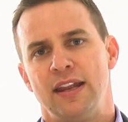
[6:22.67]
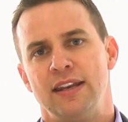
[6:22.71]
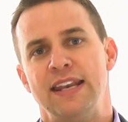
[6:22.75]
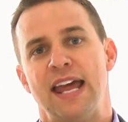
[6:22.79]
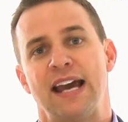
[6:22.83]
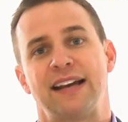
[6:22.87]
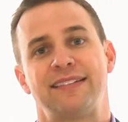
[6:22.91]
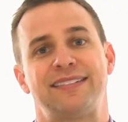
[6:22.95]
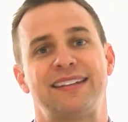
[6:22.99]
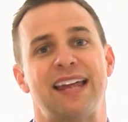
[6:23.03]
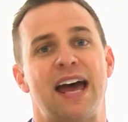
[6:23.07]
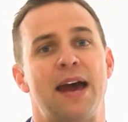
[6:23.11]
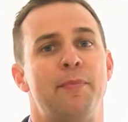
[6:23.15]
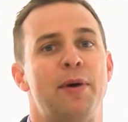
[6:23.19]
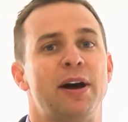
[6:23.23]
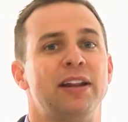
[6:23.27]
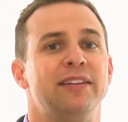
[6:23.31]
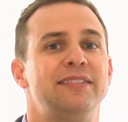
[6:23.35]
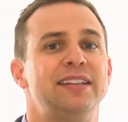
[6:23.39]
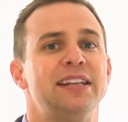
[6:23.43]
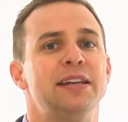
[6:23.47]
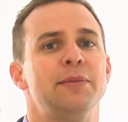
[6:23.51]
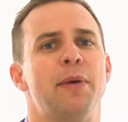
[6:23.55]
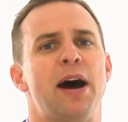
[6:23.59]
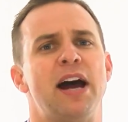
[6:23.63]
Next time
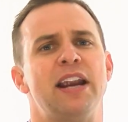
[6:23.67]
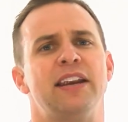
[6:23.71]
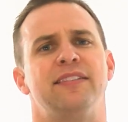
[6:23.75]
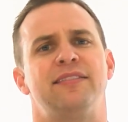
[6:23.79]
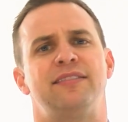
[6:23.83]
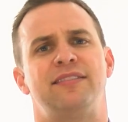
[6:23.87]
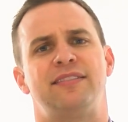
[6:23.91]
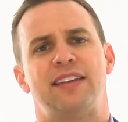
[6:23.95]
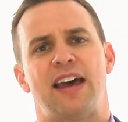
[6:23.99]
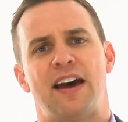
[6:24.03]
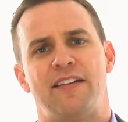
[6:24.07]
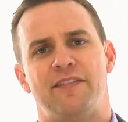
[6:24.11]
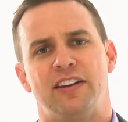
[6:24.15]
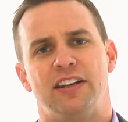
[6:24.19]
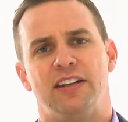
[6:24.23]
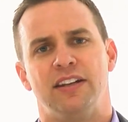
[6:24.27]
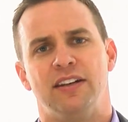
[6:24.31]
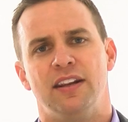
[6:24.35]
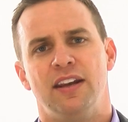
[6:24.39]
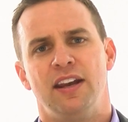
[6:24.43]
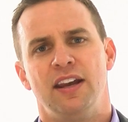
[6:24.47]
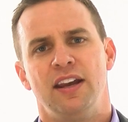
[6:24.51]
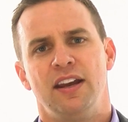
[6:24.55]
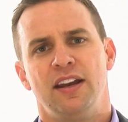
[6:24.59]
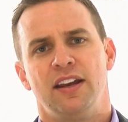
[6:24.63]
on T-7,